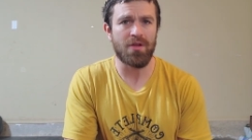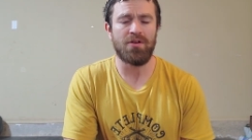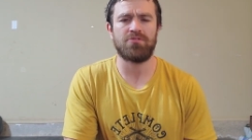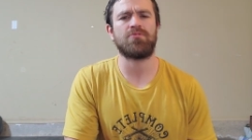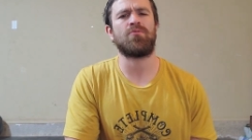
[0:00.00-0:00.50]

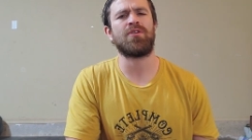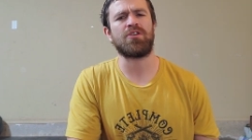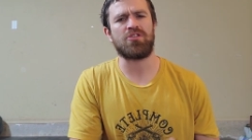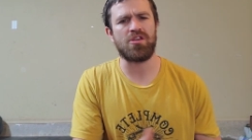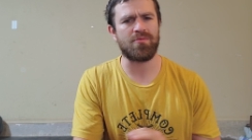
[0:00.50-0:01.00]
So we want to
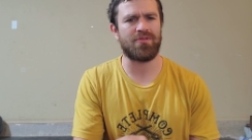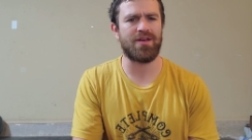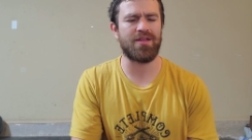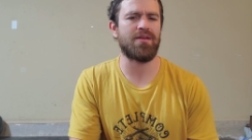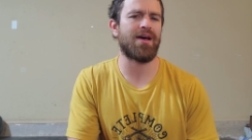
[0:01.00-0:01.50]

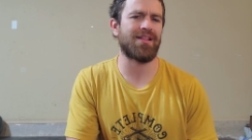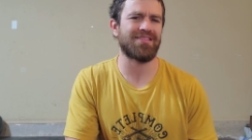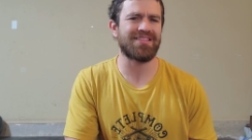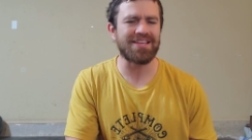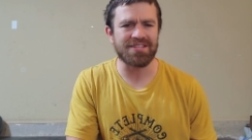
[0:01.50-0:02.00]
accumulate at
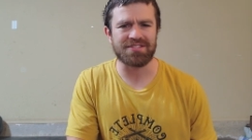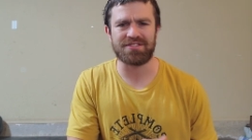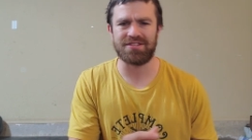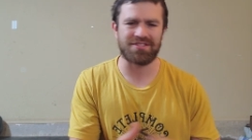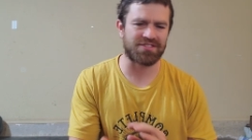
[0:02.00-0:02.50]

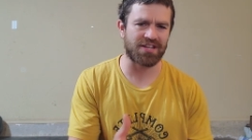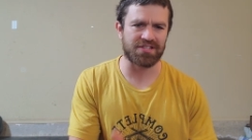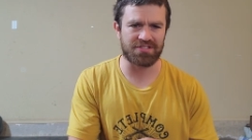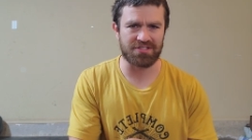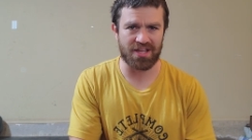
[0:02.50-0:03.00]
least
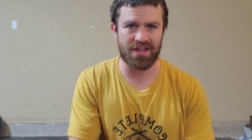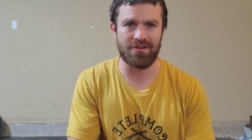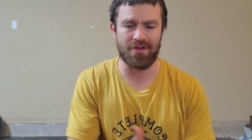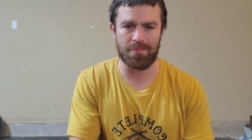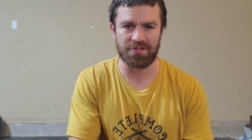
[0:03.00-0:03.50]
6 to
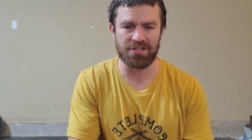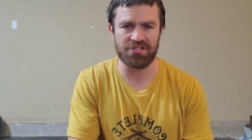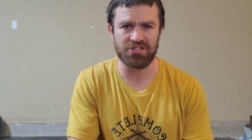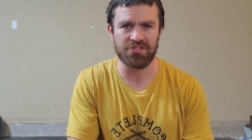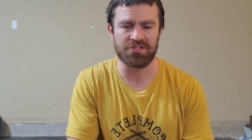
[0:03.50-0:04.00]
10
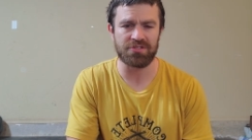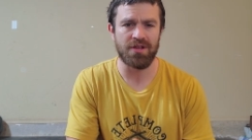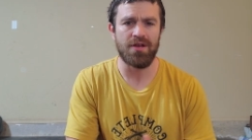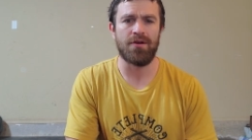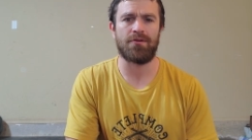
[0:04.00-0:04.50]
repetitions.
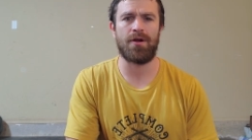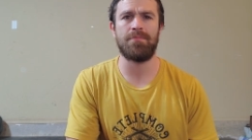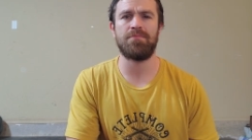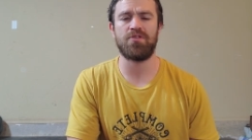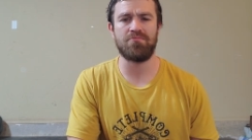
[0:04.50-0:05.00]

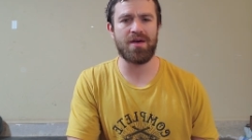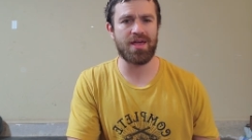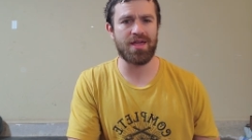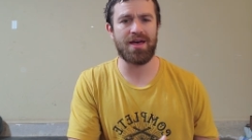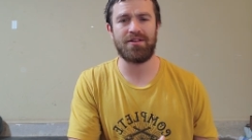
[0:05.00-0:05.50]
Right? You
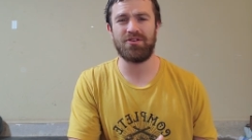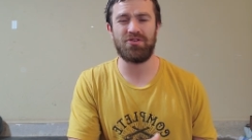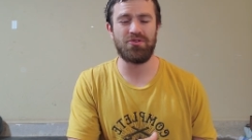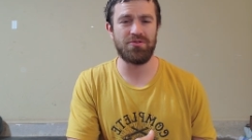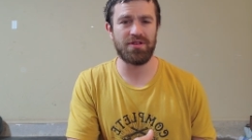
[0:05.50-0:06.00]
may
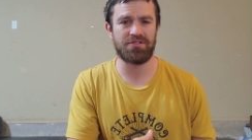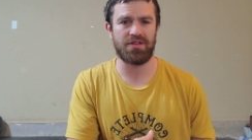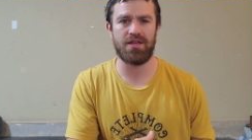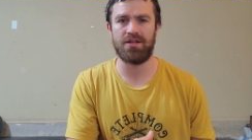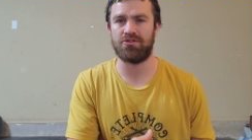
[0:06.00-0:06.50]
do this
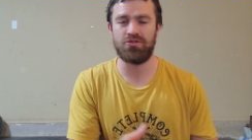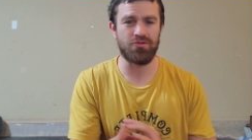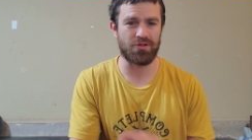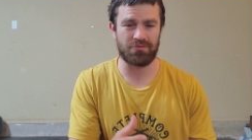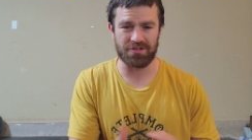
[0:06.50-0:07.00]
in
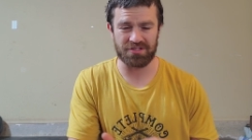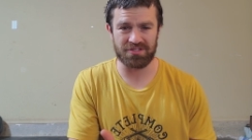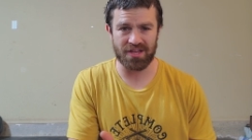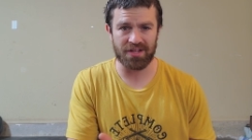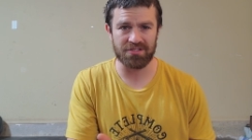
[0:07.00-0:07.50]
2 to 3
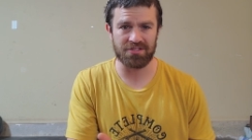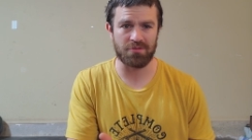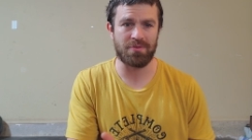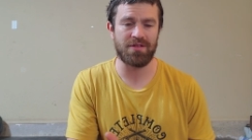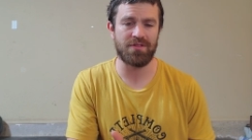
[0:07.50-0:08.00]
sets
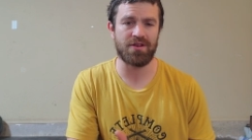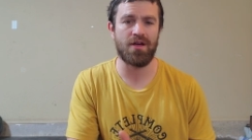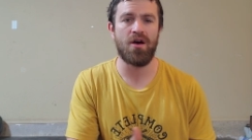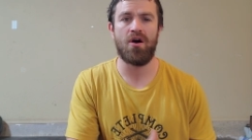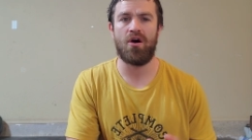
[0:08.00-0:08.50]

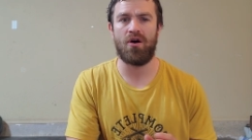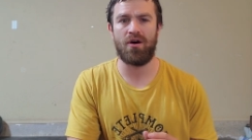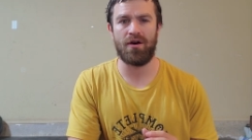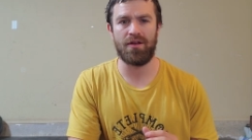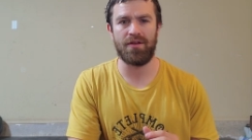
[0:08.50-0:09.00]
depending
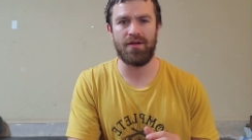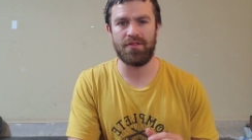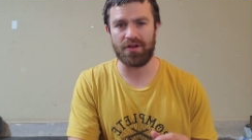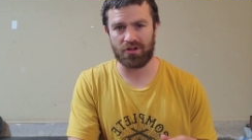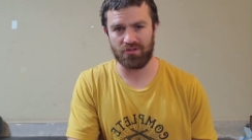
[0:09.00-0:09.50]
on
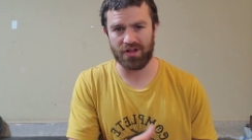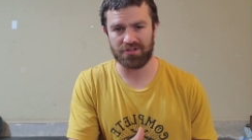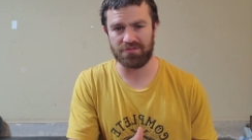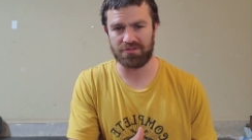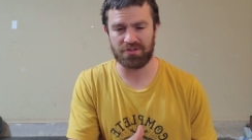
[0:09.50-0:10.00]
the
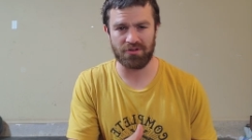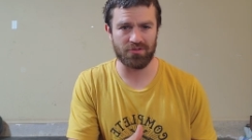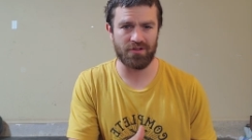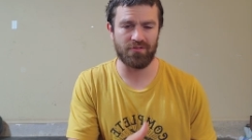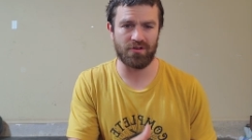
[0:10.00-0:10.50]
collective skill
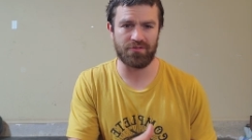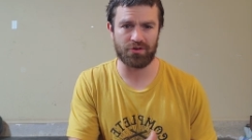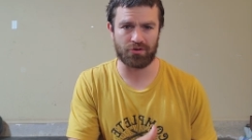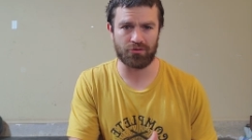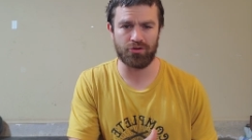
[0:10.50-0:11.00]
level of
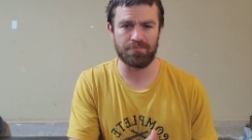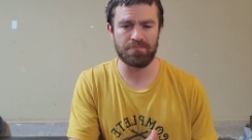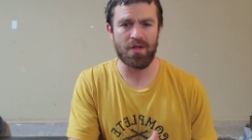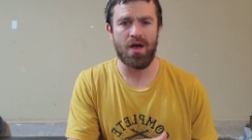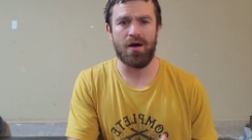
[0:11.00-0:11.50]
your
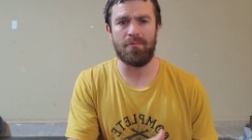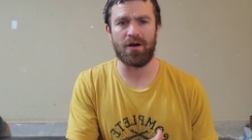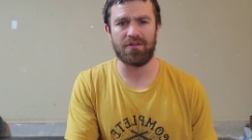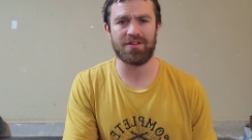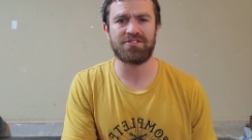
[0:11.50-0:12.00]
group.
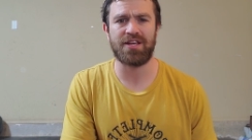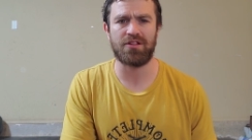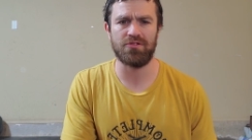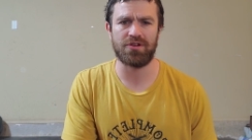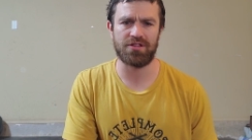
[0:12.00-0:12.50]
But let's take a
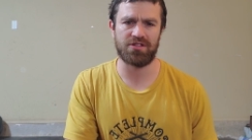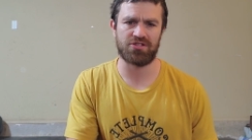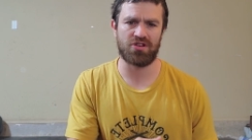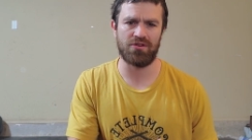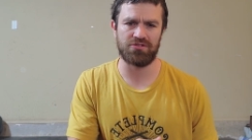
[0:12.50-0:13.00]
look at this
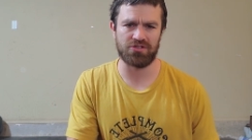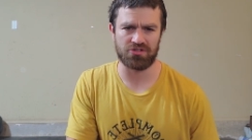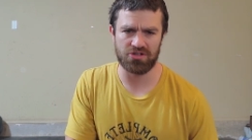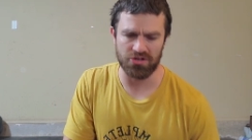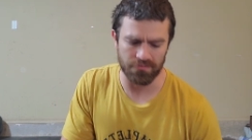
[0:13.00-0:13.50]
coach's
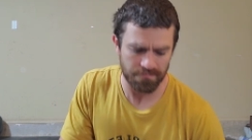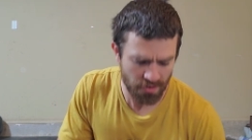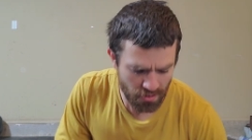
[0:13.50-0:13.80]
cue.